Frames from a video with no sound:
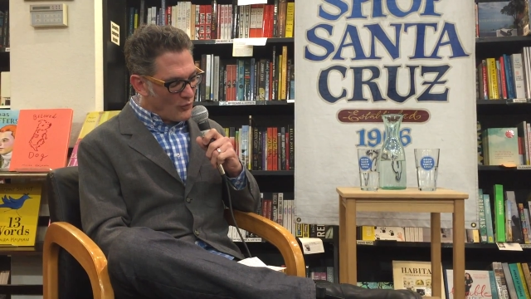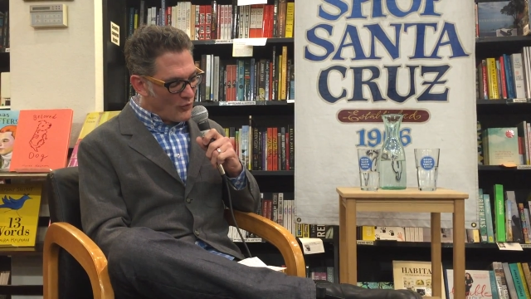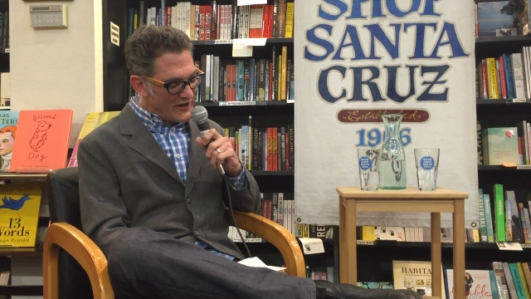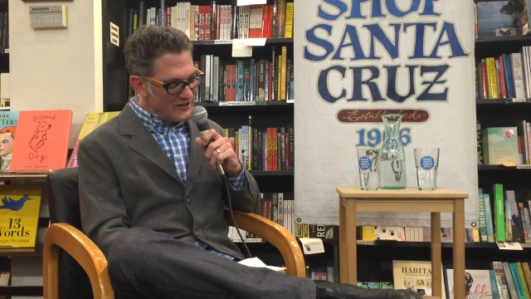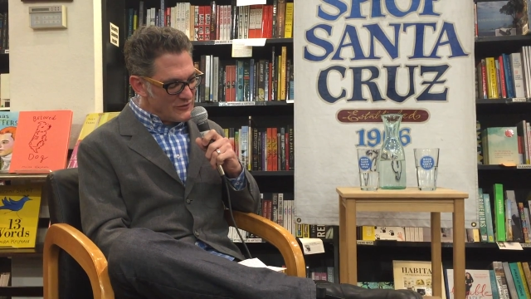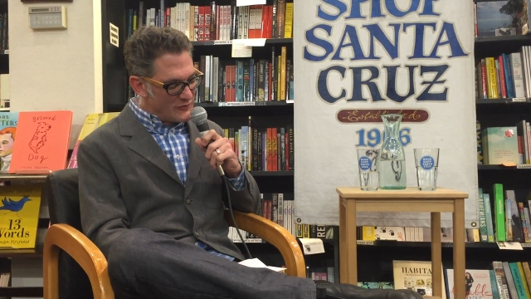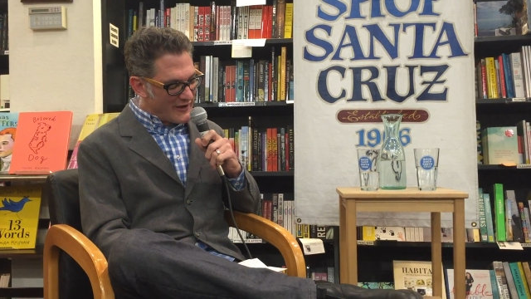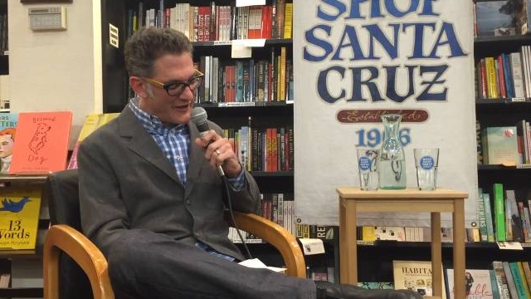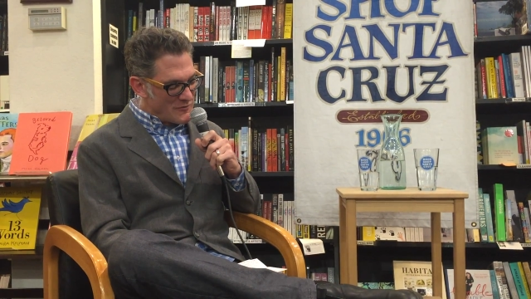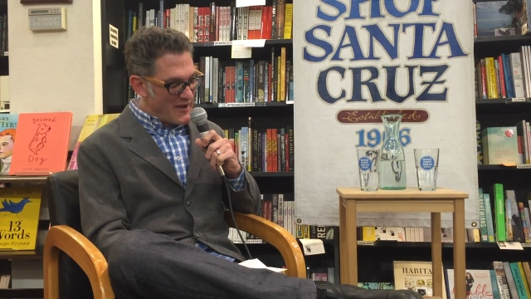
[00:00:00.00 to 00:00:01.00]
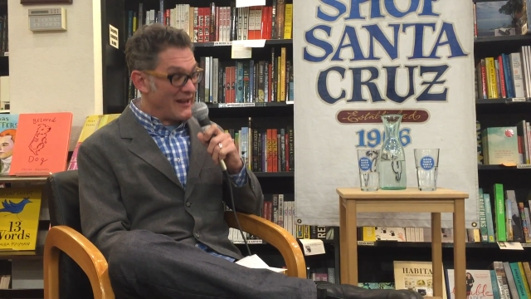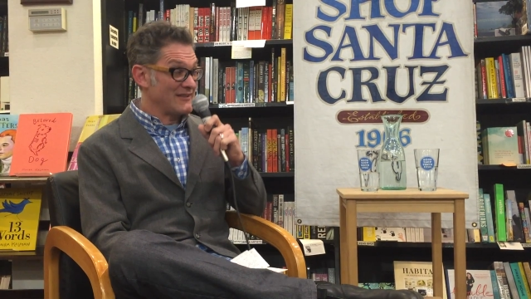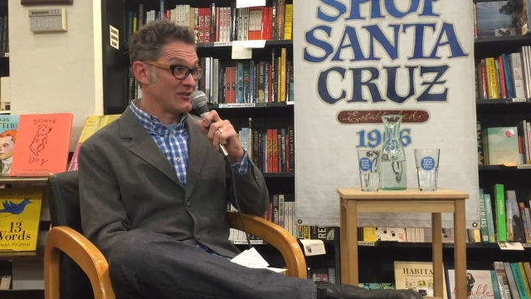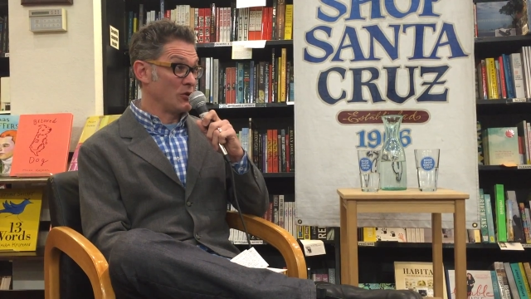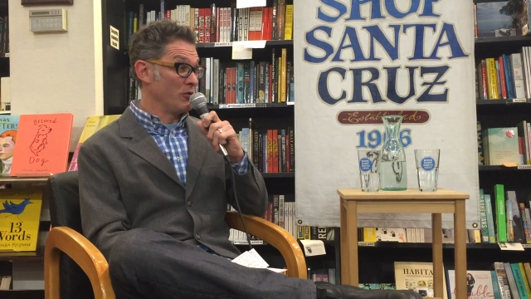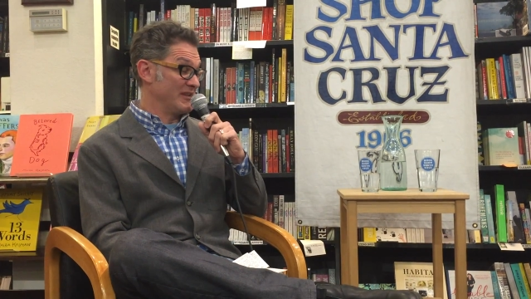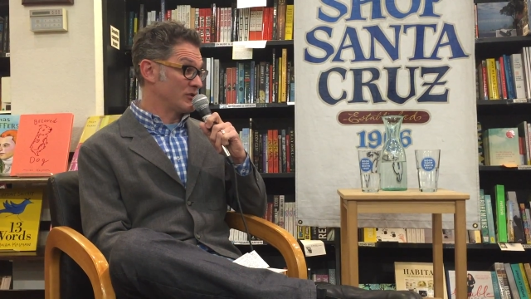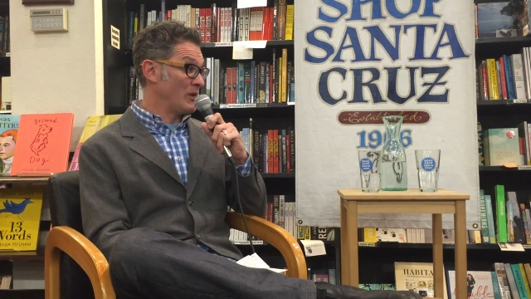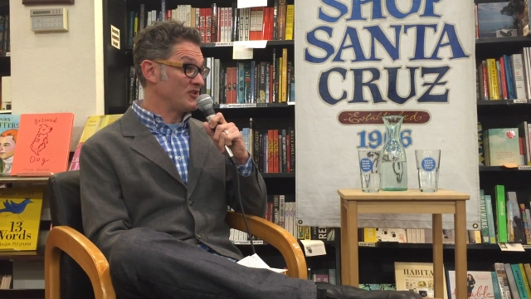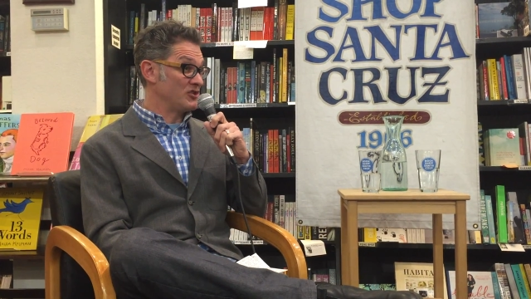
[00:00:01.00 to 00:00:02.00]
when you um, and I stole this
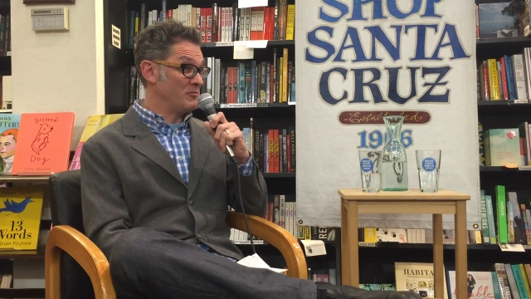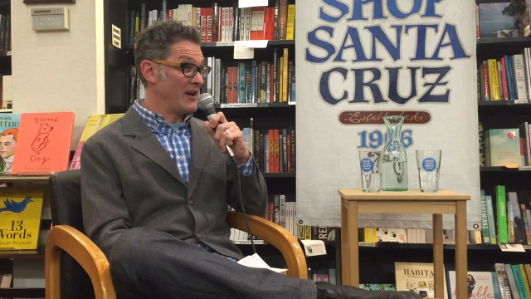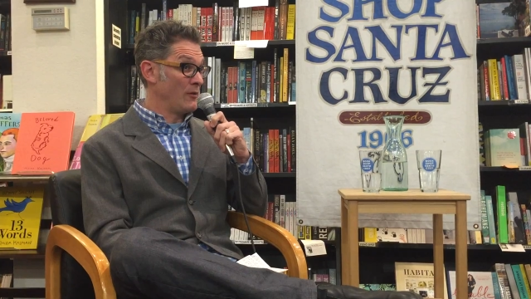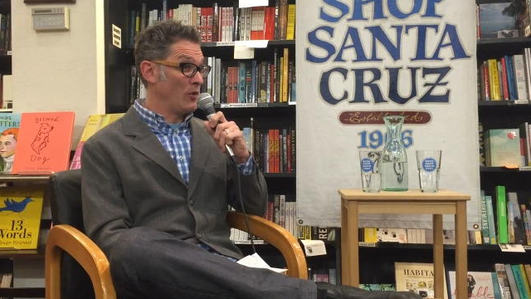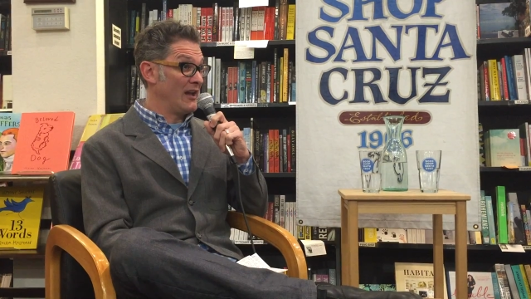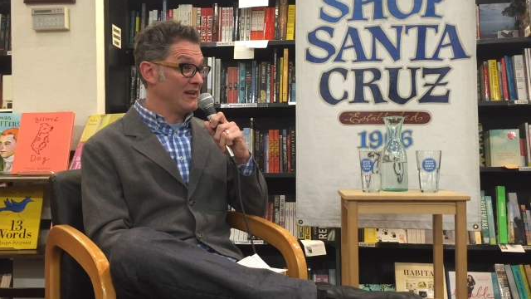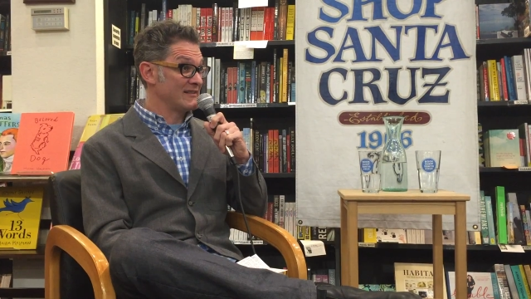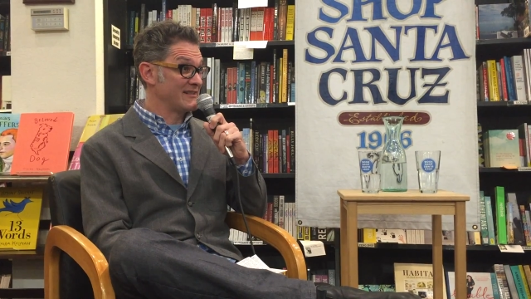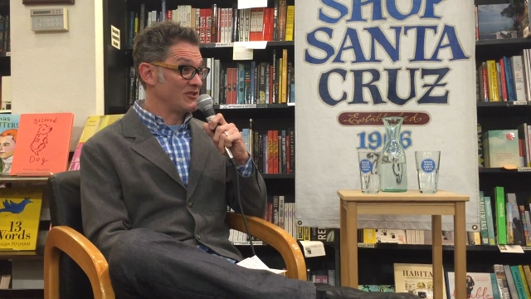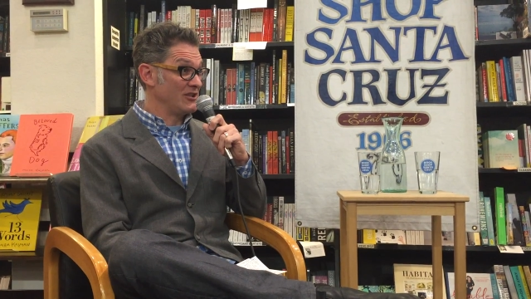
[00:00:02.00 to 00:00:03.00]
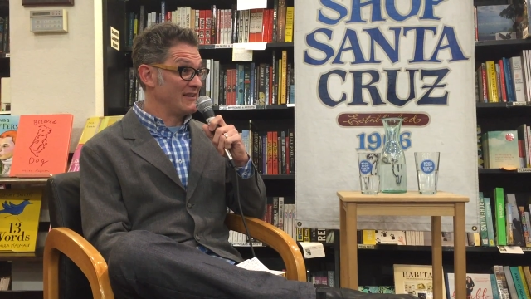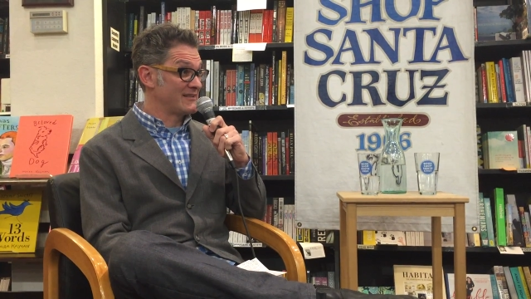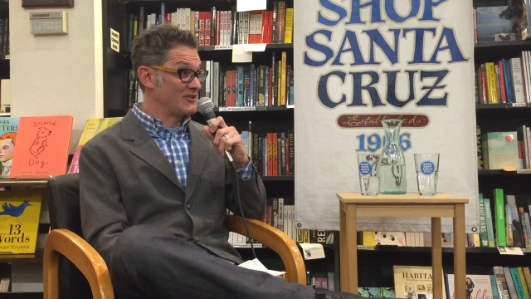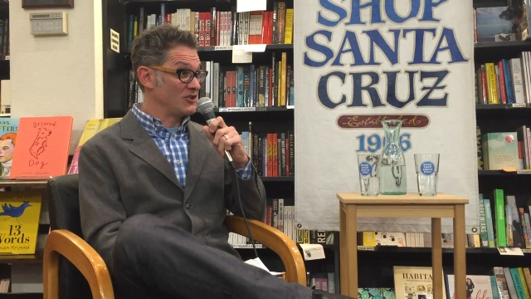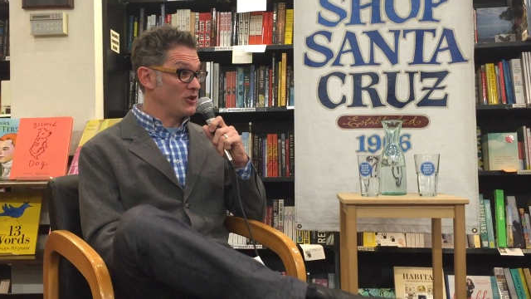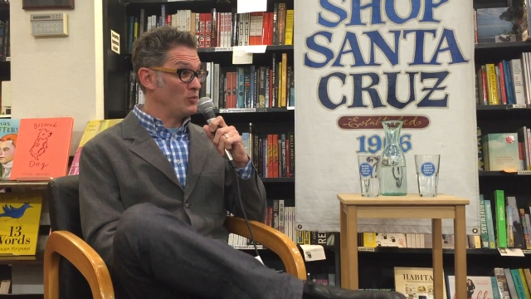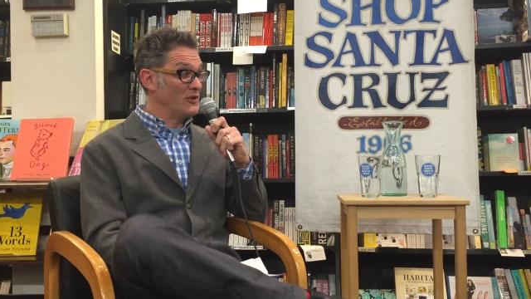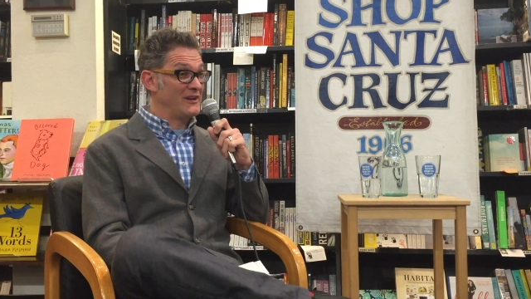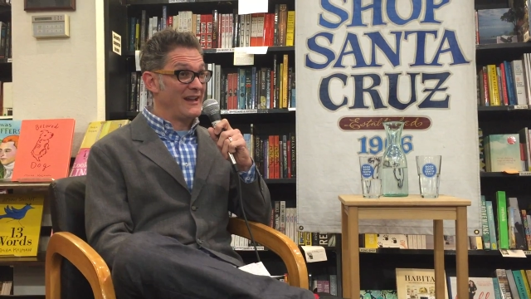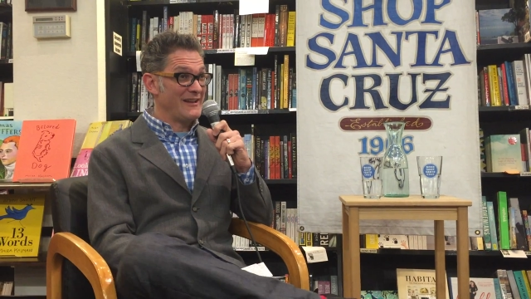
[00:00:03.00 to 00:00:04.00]
question by the way. It's such a it's such a good
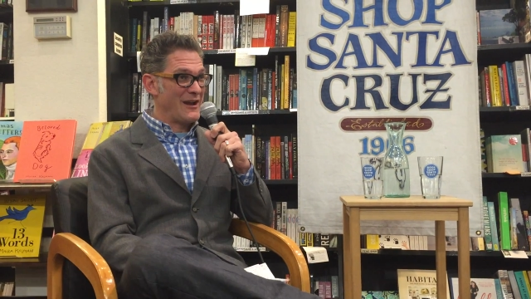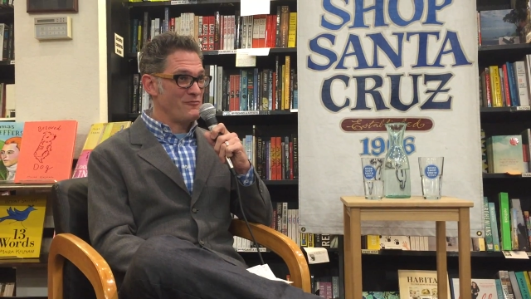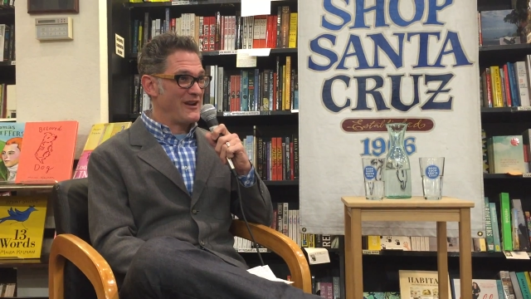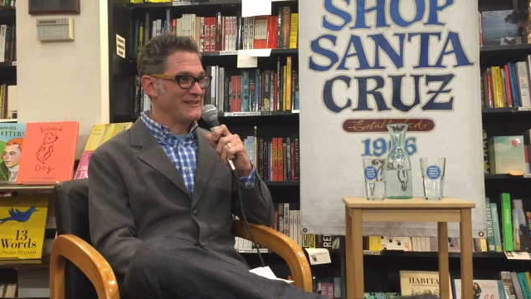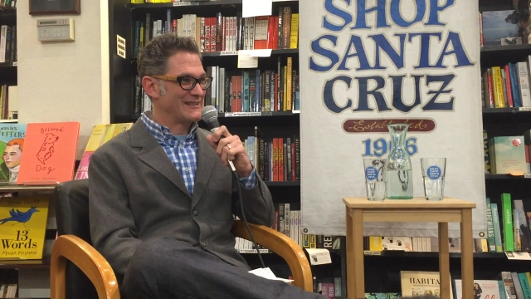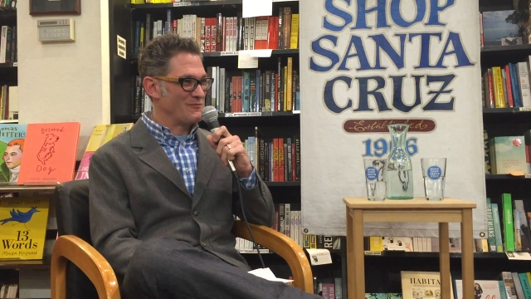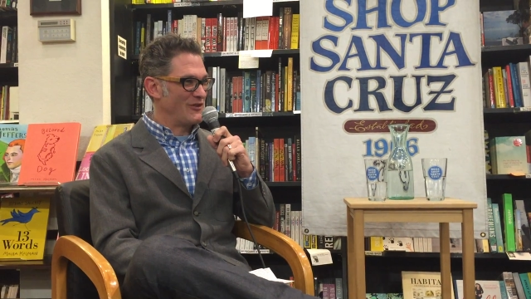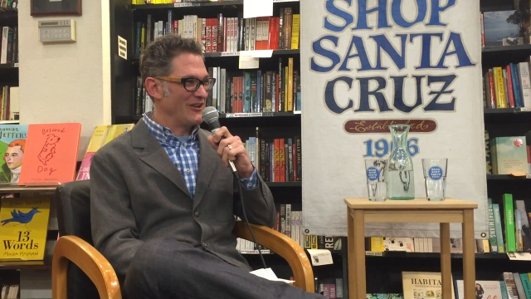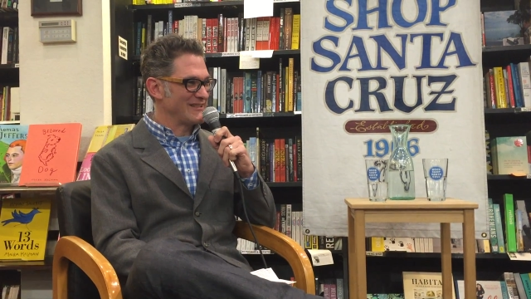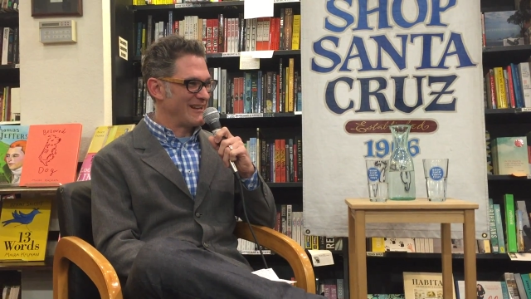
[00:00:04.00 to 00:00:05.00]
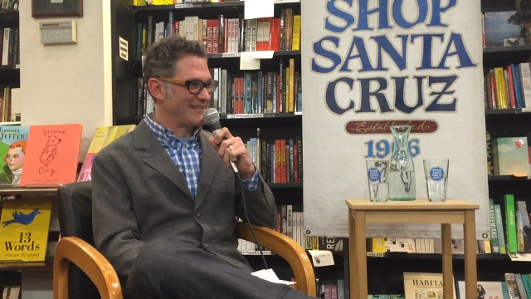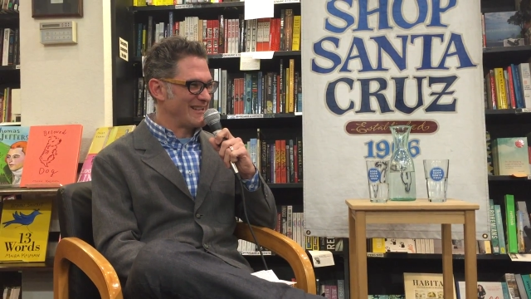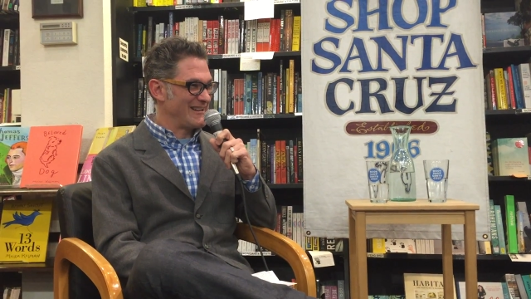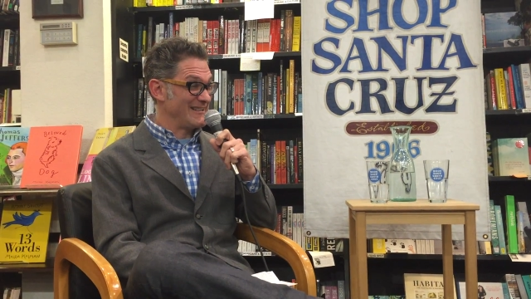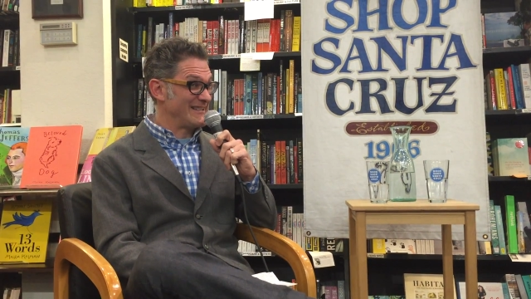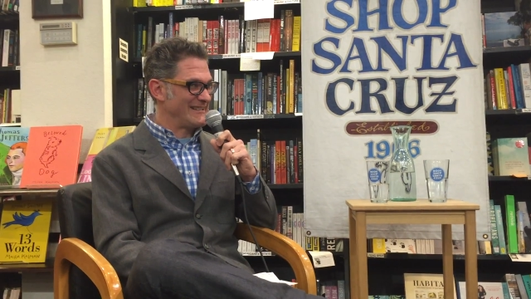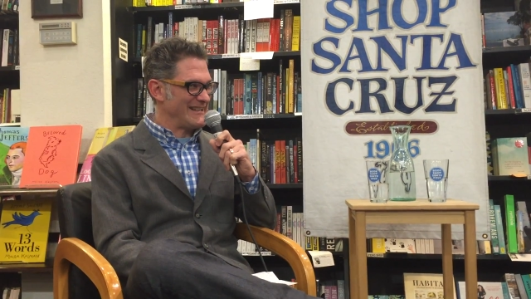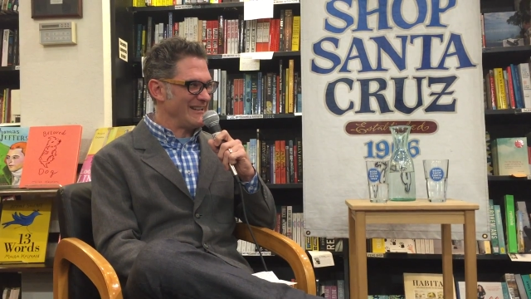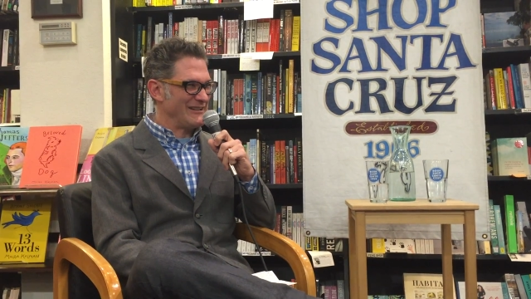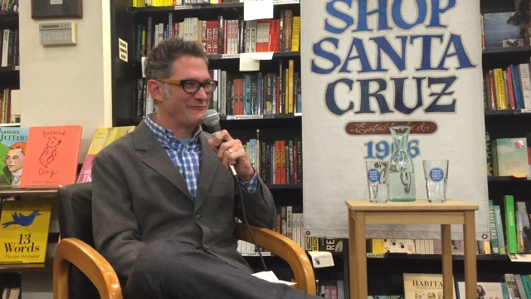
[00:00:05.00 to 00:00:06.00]
one. I, I read it somewhere else. I decided to
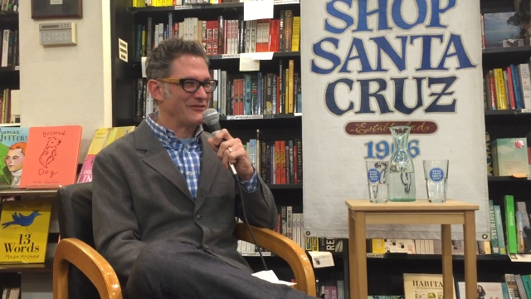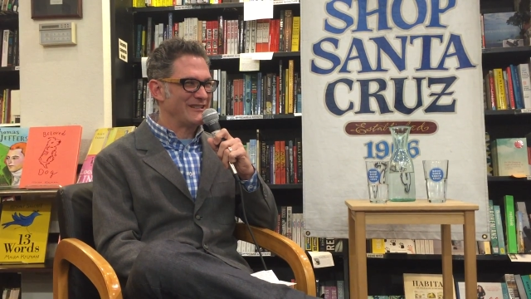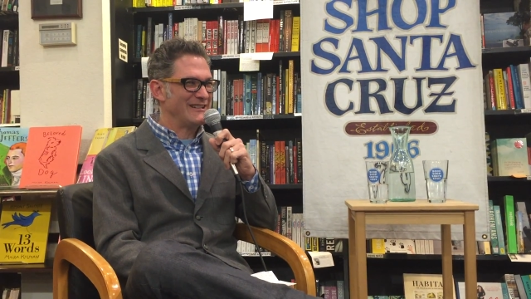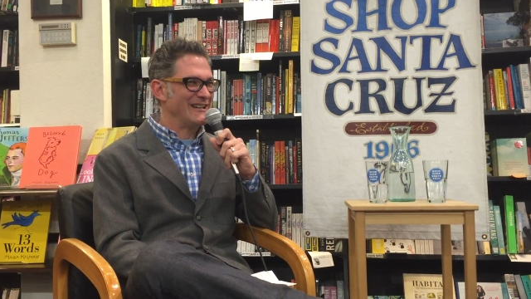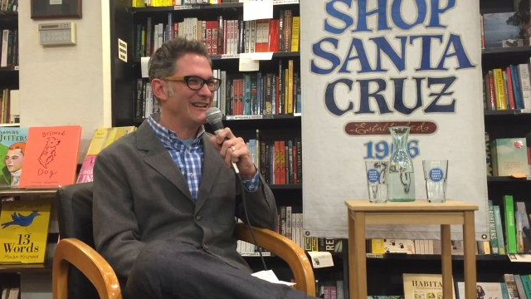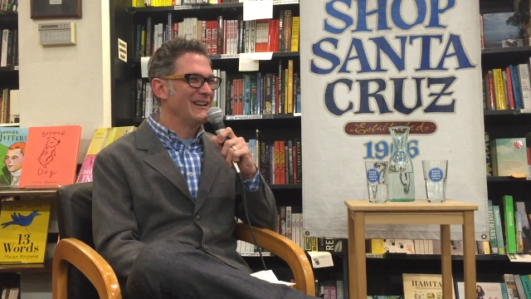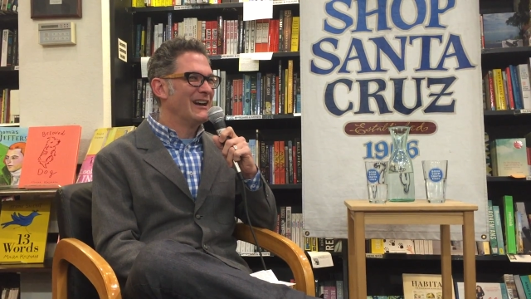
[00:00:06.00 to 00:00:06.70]
steal it for tonight.